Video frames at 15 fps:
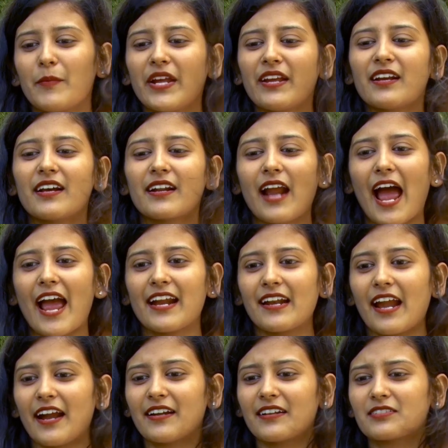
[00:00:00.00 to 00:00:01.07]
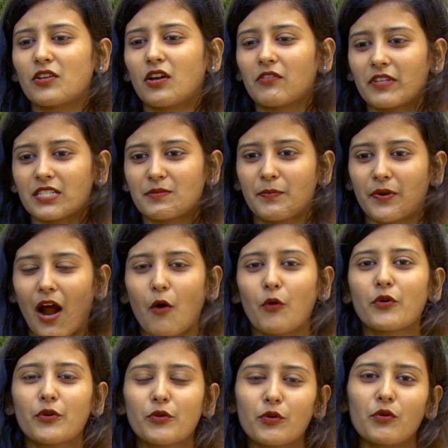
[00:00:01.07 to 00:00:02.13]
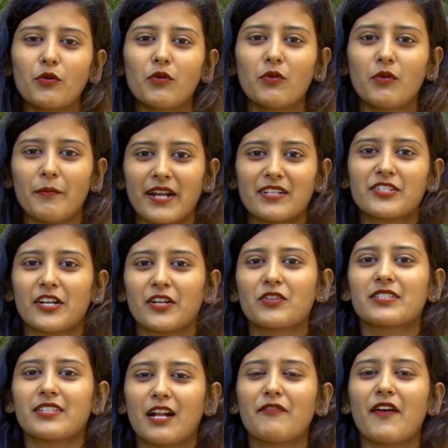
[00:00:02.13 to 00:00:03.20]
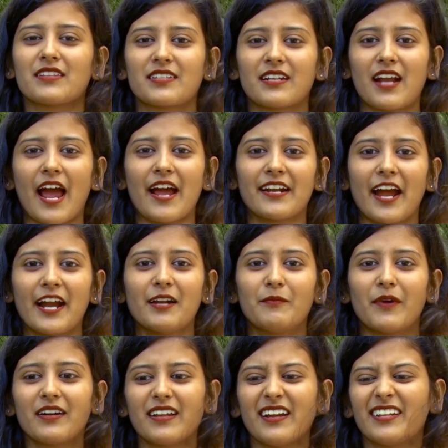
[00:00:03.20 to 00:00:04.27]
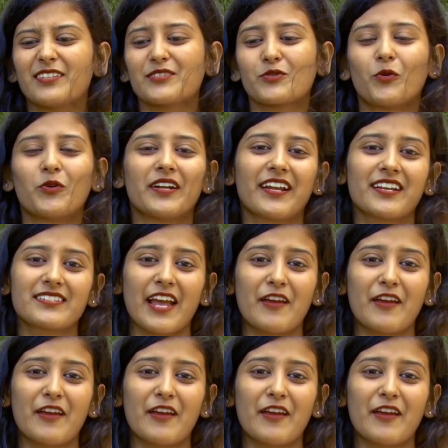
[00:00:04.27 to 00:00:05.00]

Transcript: Being a Ryanite, it's always proud to mention yourself as a Ryanite, but in the school days,